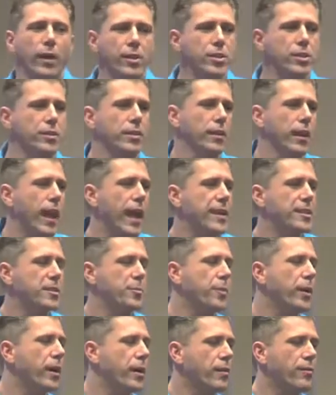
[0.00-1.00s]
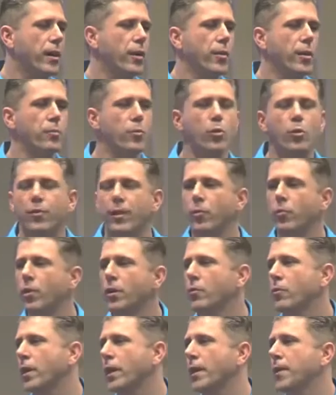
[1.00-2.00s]
watch the last part of our movie,
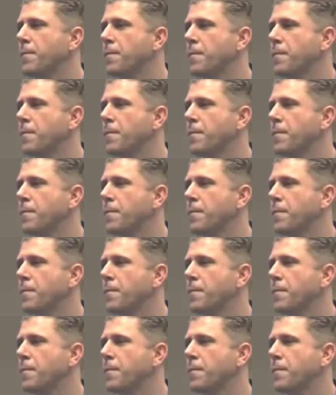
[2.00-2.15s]
wouldn't we?